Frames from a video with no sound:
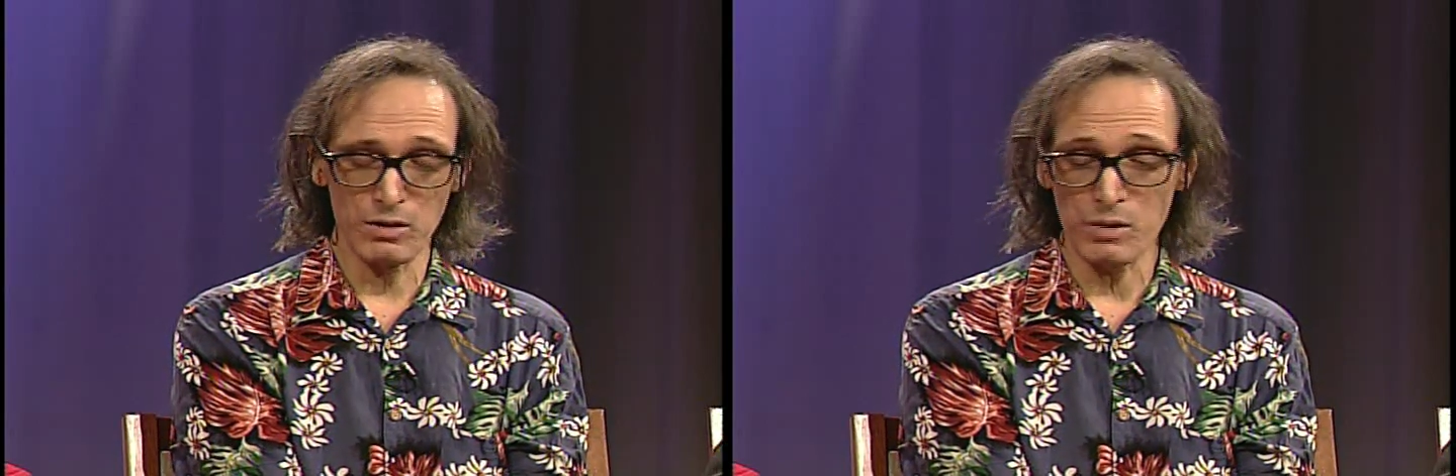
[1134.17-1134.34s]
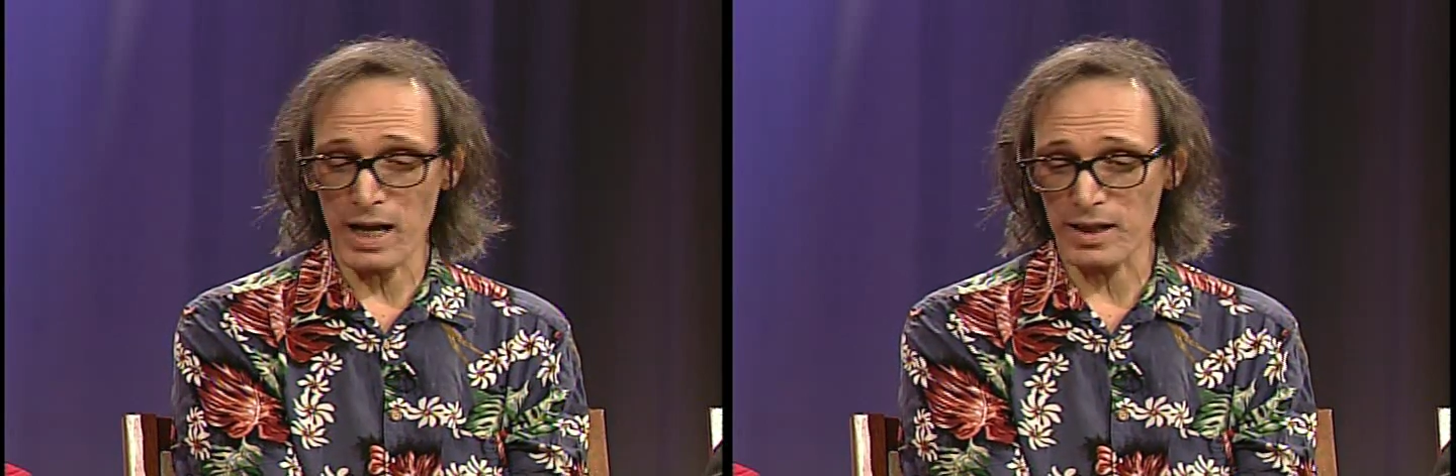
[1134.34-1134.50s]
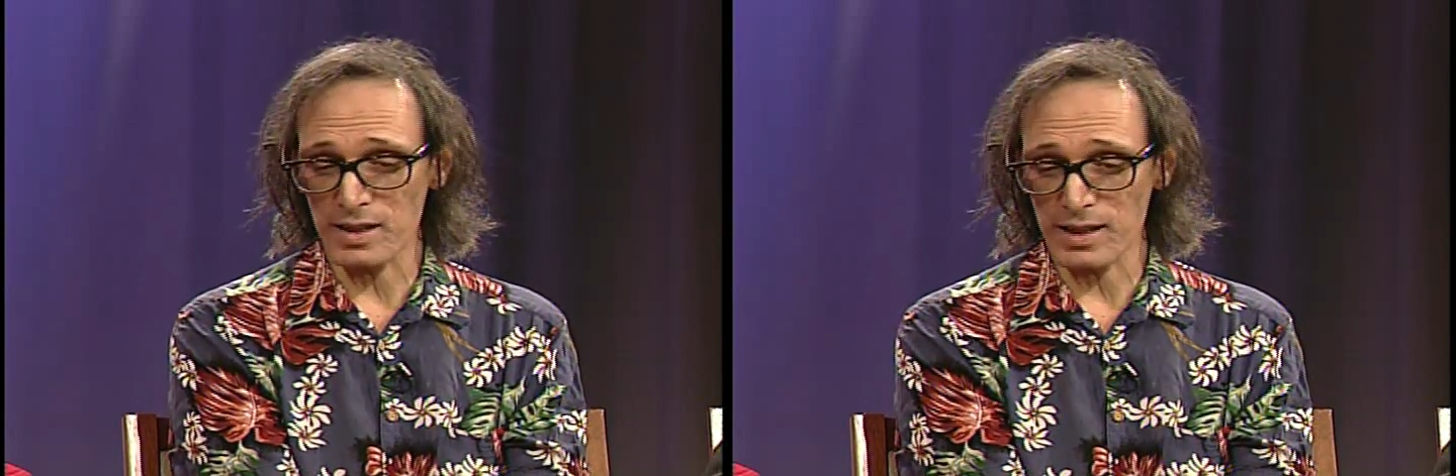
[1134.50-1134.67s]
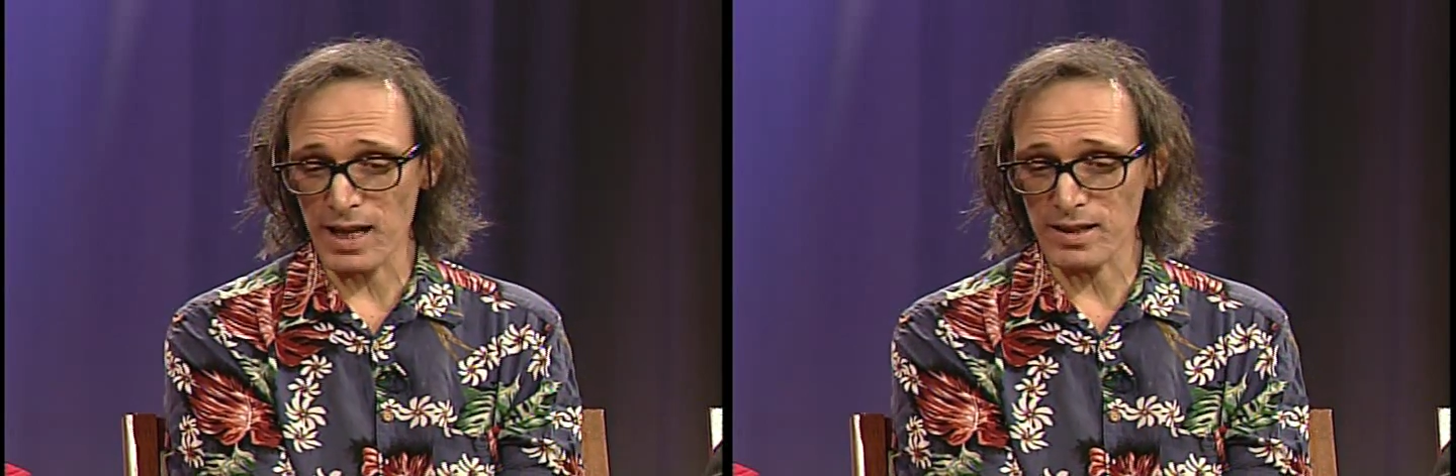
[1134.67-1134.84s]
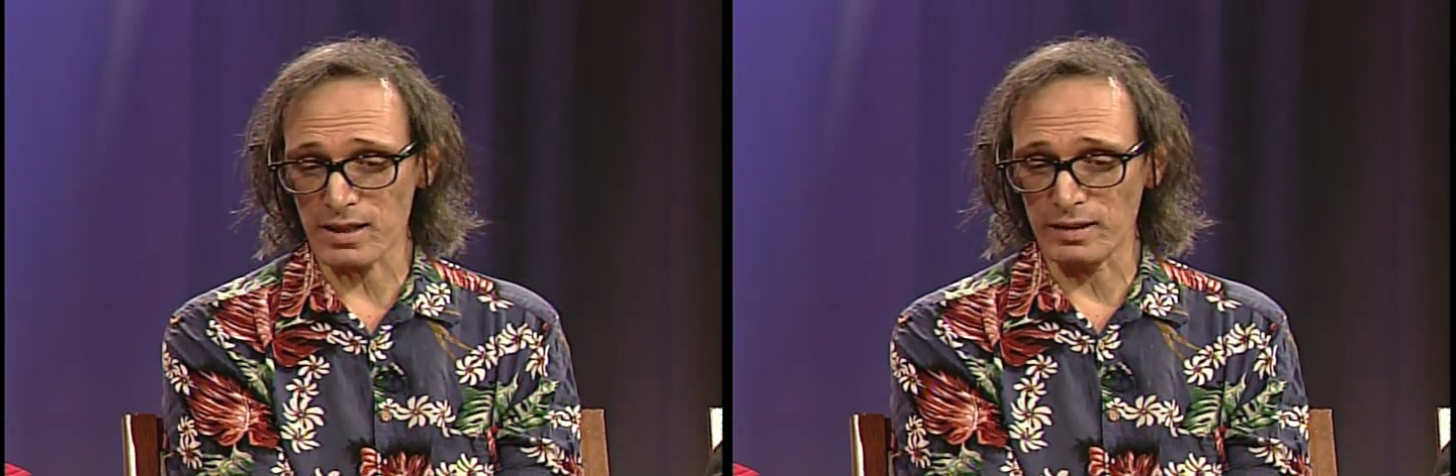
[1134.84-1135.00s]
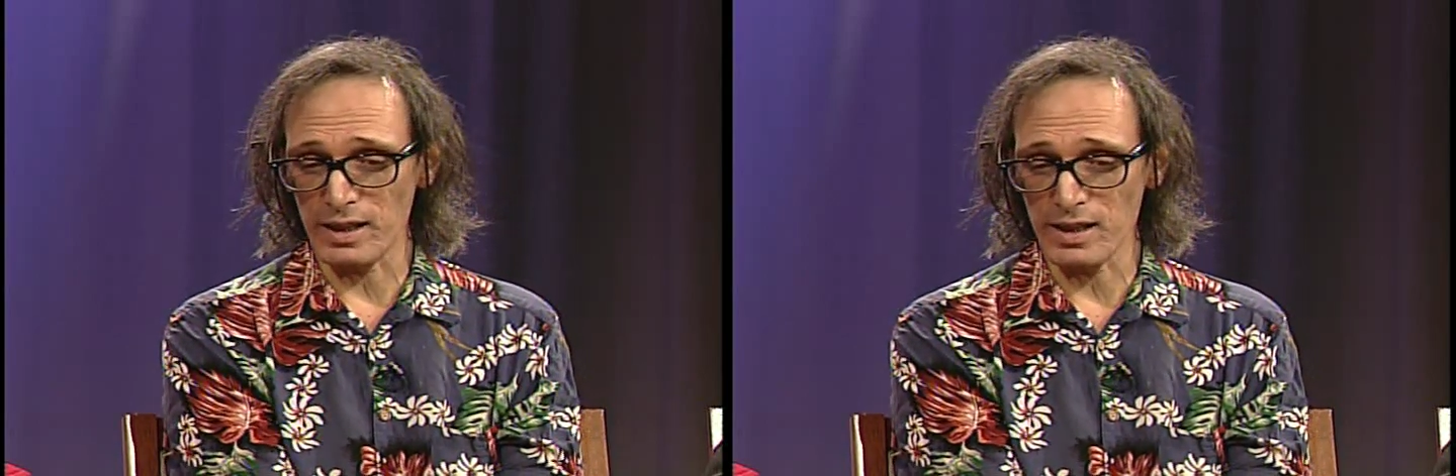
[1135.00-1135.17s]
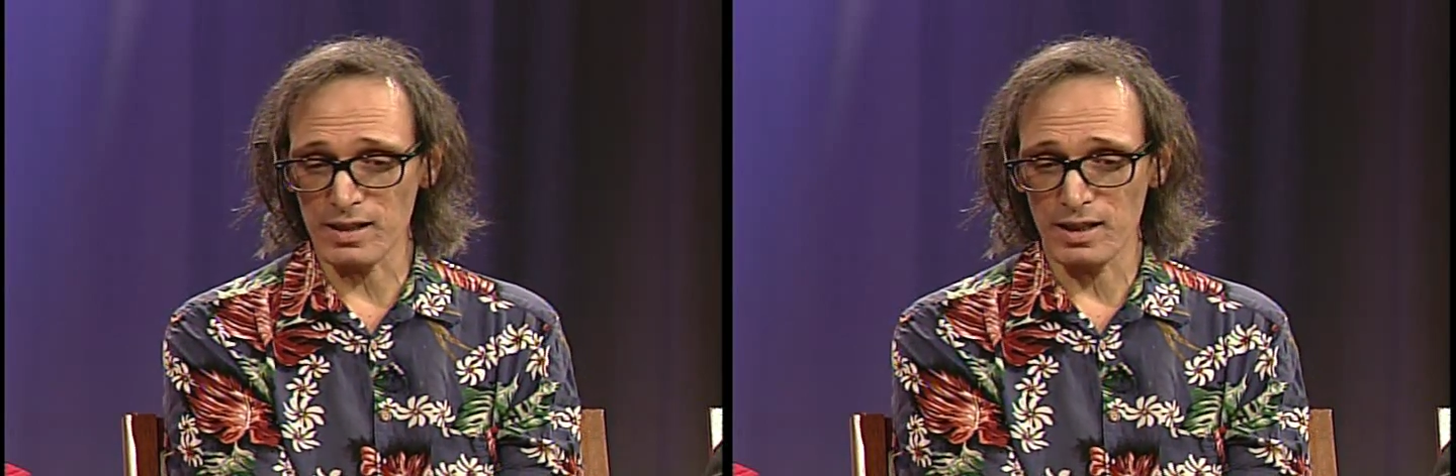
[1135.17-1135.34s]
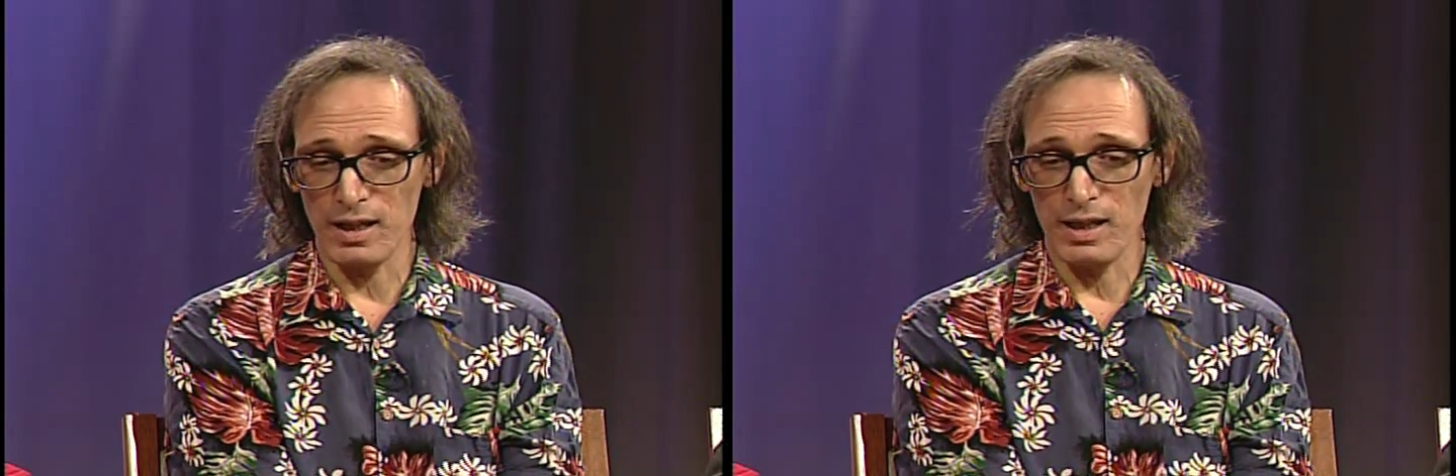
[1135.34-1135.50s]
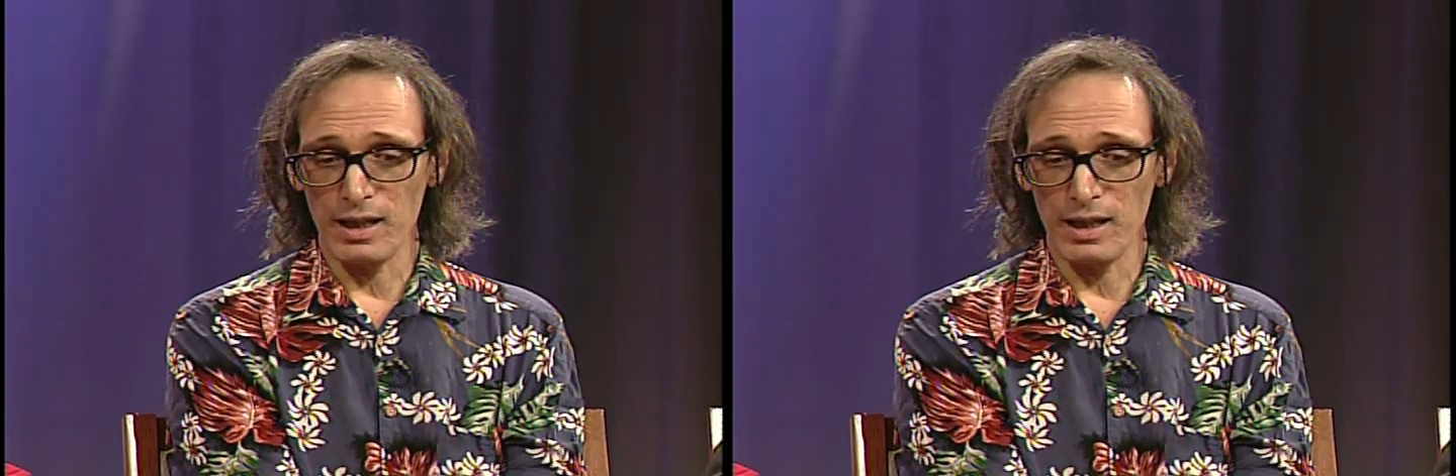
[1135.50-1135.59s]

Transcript: United States, at least,